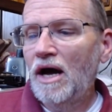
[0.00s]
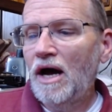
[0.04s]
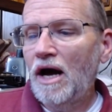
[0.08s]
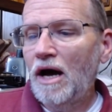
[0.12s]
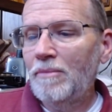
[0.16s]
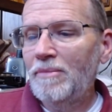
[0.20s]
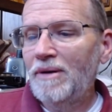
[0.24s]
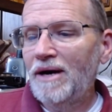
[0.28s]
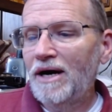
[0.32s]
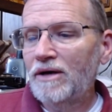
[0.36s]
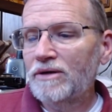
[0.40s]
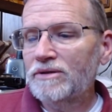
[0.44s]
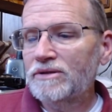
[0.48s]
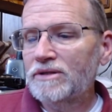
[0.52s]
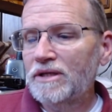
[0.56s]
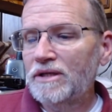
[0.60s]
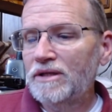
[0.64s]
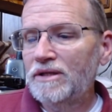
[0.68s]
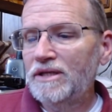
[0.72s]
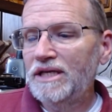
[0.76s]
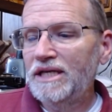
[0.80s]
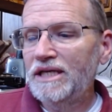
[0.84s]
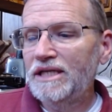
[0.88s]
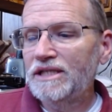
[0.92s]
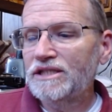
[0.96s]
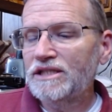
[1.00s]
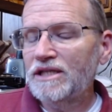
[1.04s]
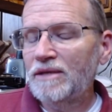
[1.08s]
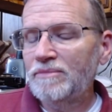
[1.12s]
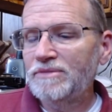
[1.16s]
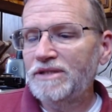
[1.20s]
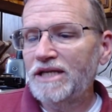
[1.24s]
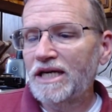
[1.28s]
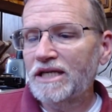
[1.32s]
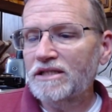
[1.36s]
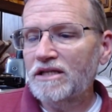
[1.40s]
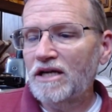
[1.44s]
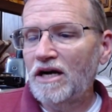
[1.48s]
about the
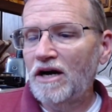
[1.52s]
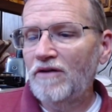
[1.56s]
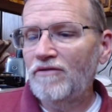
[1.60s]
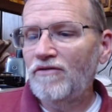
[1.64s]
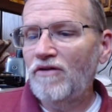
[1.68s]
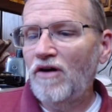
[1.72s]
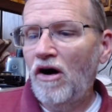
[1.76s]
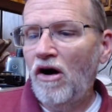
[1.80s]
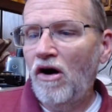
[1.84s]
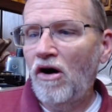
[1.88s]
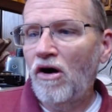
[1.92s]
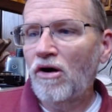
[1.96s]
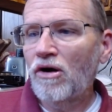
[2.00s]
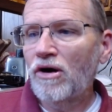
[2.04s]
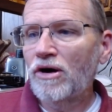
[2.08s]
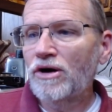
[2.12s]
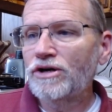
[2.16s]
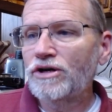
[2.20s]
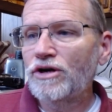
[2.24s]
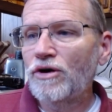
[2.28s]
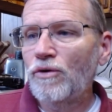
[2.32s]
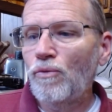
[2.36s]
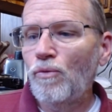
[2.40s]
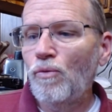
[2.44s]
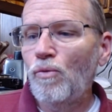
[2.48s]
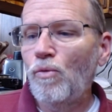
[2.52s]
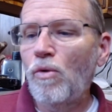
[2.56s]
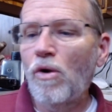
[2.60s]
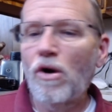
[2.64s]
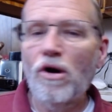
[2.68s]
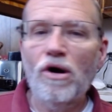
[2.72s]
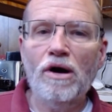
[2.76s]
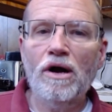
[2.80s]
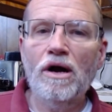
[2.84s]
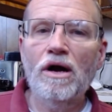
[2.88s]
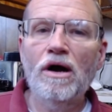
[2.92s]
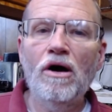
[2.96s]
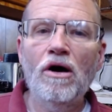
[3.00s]
subject of hard
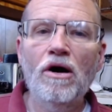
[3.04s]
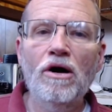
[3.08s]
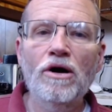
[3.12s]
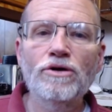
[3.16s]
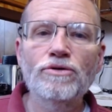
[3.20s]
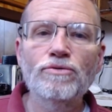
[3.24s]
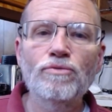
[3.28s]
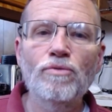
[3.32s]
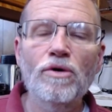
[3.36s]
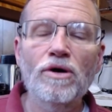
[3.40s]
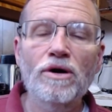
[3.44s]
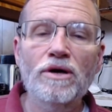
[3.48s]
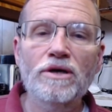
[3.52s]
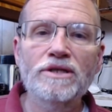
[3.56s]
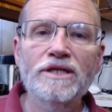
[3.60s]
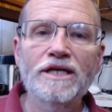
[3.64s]
work. Hard work.